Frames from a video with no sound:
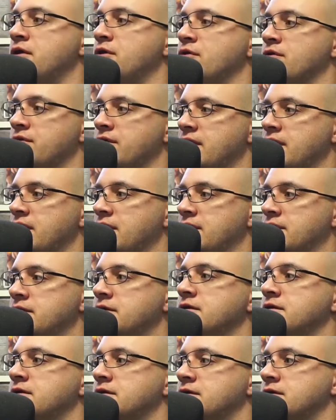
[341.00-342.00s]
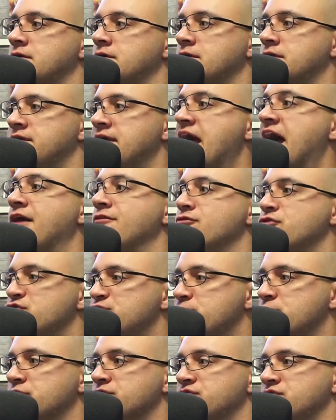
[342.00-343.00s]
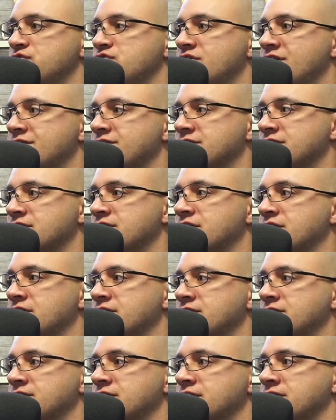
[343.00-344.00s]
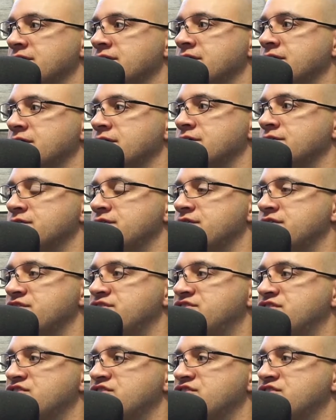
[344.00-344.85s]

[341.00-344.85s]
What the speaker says: than the average person driving a car, right? The decision